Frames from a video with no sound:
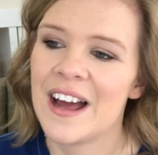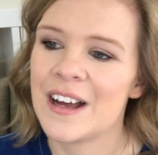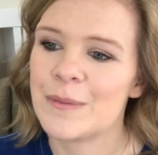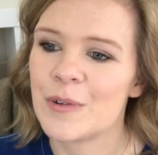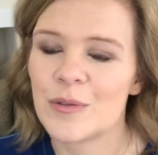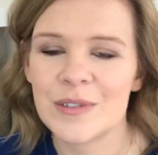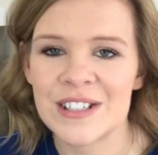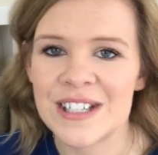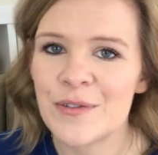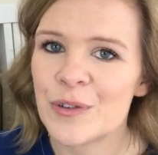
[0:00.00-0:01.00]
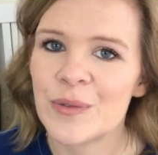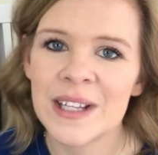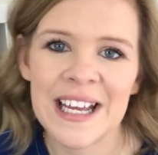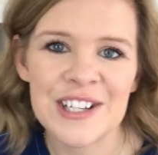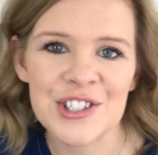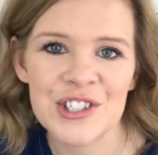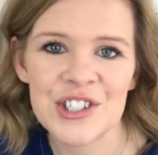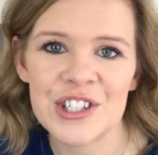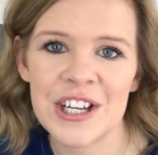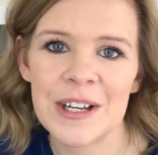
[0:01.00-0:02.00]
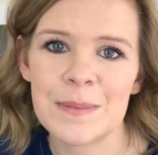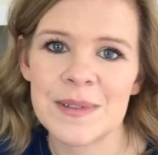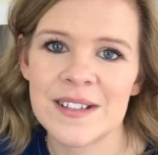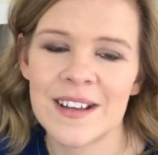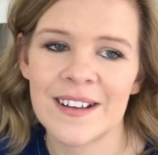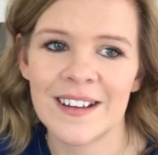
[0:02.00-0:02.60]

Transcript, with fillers: um, different relationships,